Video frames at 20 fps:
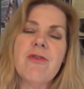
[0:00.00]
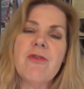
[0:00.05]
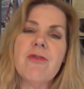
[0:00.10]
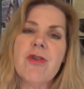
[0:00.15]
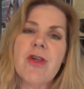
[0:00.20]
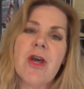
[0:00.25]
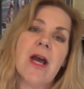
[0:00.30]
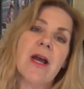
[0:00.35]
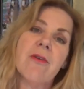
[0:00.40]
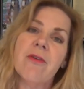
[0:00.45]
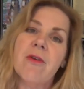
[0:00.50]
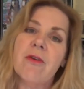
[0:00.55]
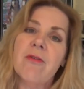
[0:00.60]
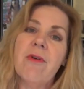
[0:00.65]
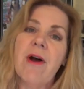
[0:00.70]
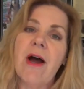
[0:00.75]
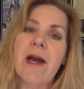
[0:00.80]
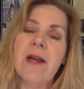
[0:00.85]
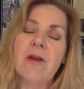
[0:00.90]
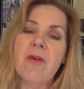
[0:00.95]
you check their
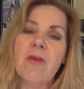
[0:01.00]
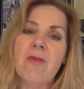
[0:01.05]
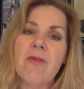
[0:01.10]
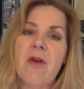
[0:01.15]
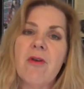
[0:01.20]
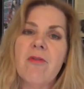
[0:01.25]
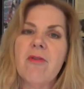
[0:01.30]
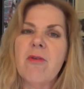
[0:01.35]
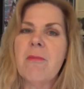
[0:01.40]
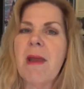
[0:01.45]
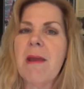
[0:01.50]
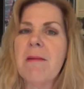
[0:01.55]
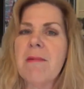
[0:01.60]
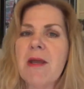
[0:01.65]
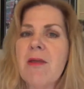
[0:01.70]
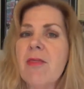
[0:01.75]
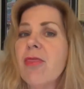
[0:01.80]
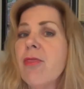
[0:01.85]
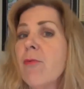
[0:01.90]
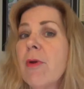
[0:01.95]
vitals over
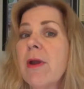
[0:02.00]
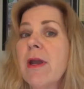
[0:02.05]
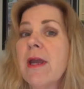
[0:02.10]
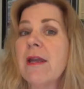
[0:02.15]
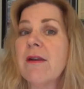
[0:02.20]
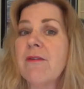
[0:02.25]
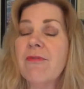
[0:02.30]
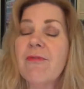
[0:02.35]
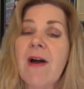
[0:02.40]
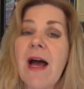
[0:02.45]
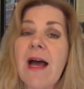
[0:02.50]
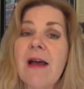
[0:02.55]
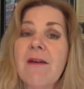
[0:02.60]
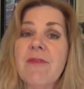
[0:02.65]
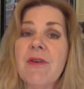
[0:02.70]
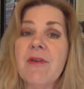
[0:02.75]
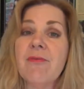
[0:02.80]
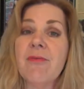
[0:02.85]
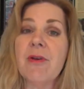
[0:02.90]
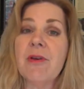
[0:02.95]
maybe 3 to 5
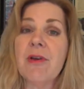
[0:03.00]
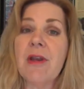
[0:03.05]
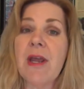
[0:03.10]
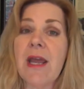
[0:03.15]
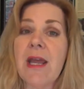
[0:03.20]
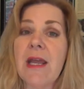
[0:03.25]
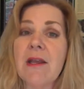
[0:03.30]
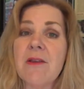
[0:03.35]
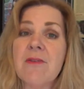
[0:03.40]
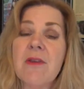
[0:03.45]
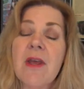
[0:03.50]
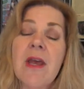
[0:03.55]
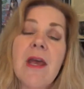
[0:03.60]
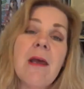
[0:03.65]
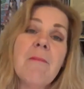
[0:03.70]
different days,